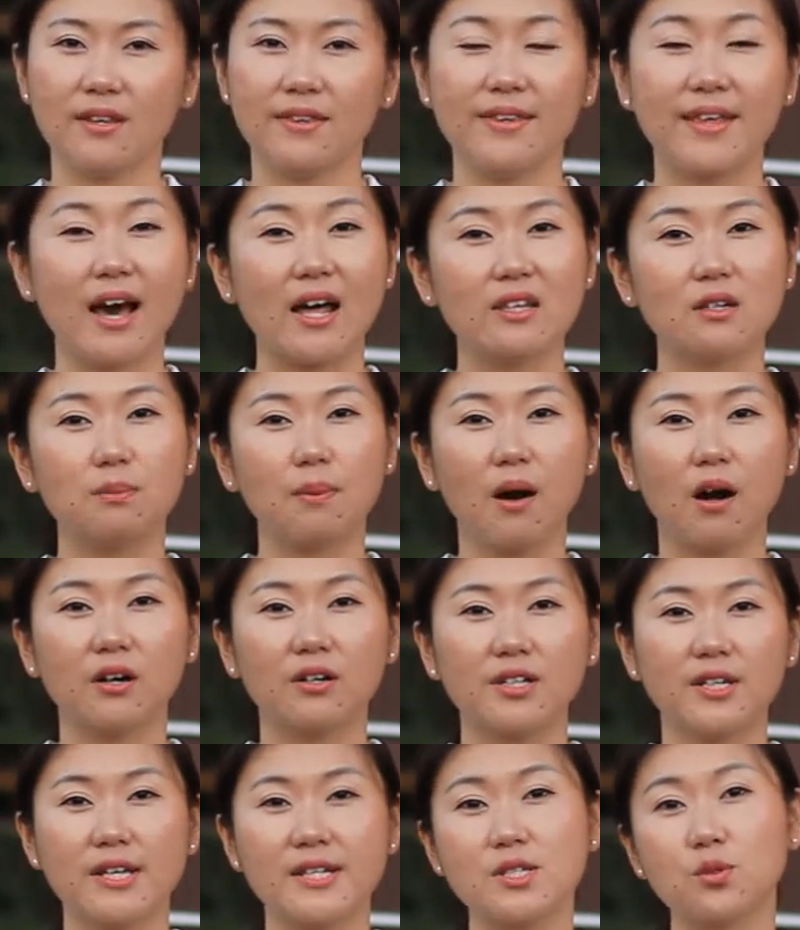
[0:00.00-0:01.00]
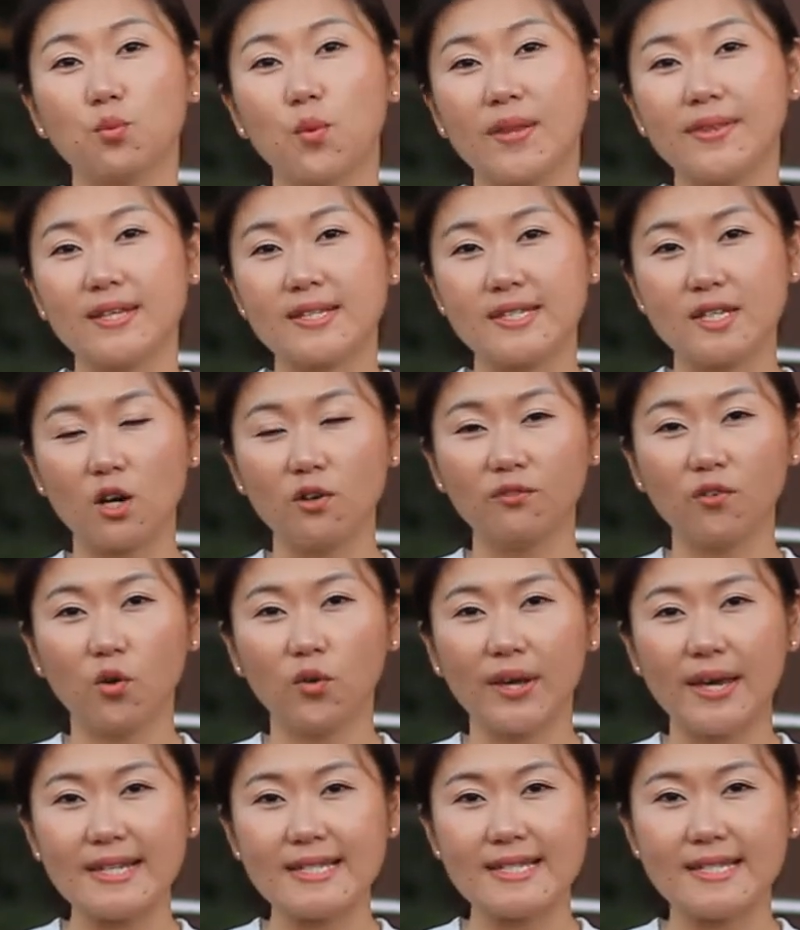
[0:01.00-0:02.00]
The other part is when the cell
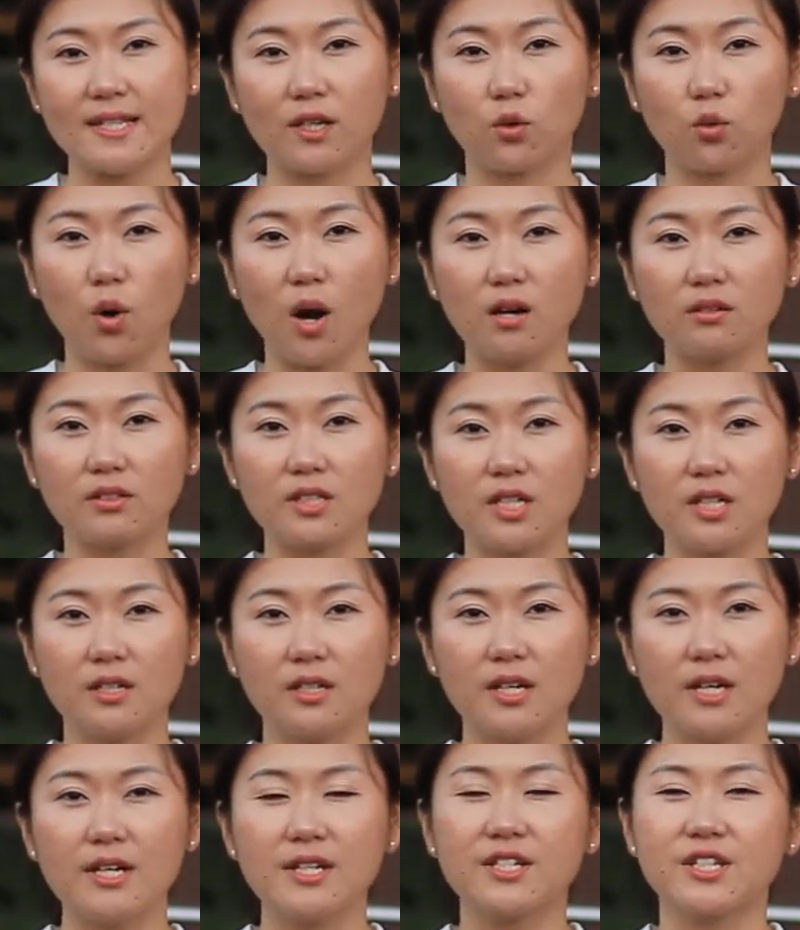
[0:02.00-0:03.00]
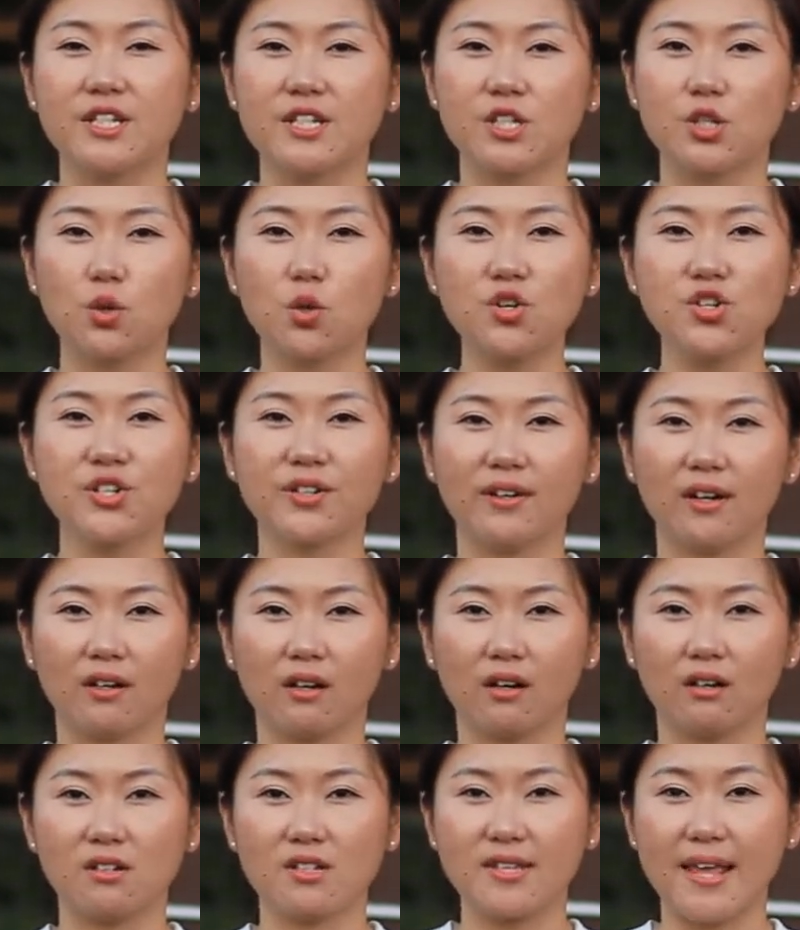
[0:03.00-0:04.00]
phone hits the ground, distortion
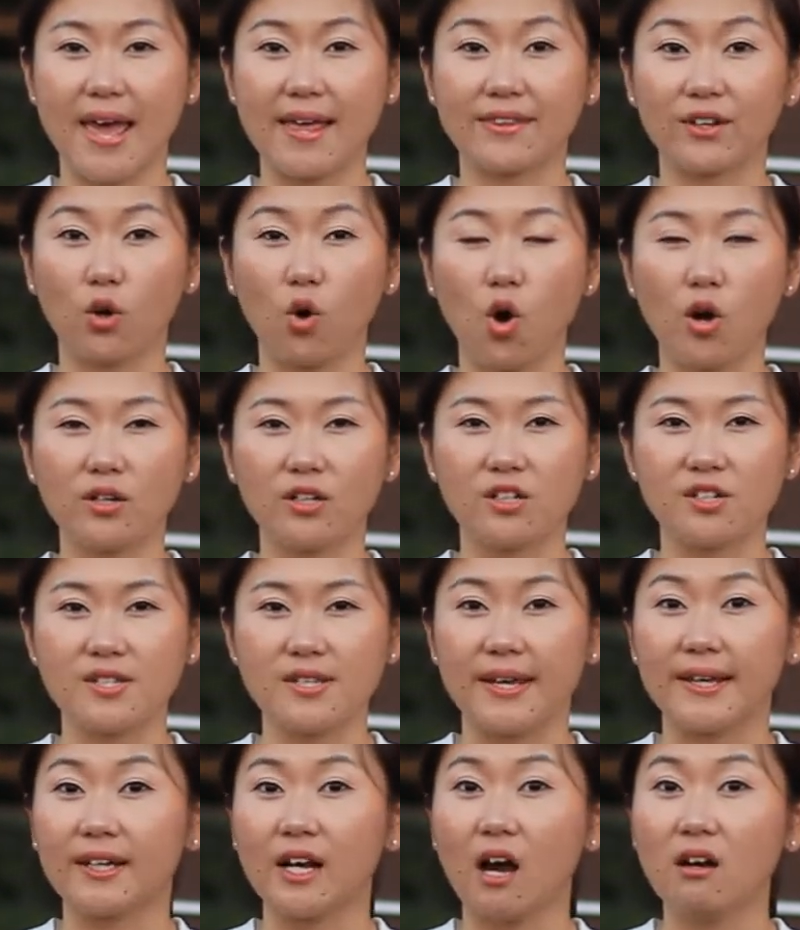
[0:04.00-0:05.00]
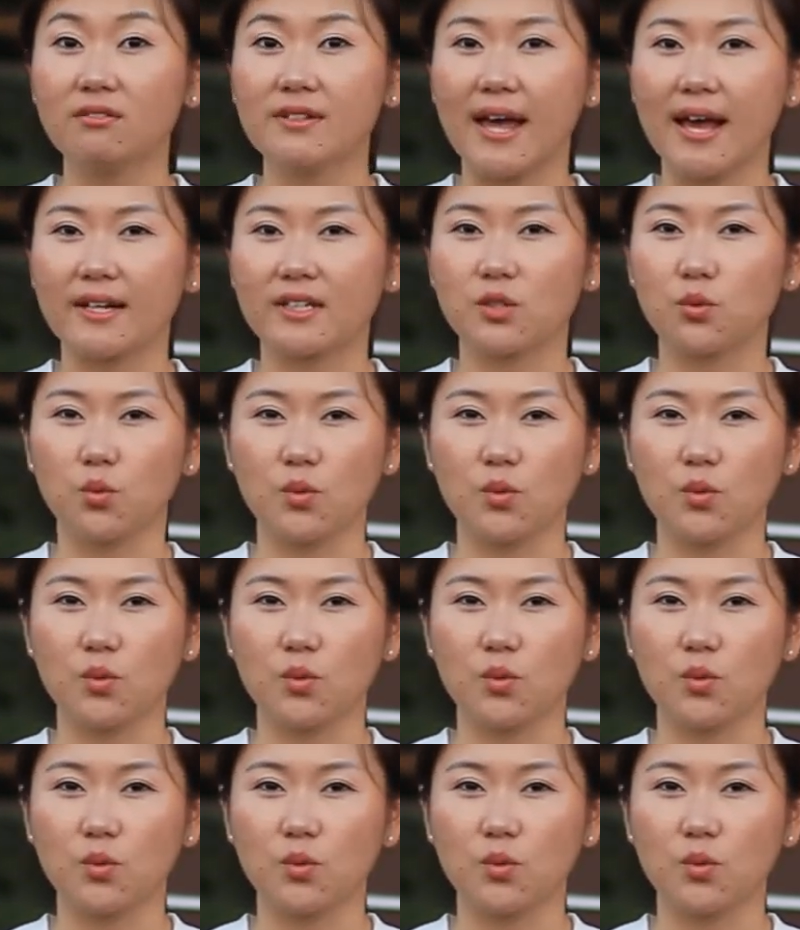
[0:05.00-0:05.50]
occurs at the corners in contact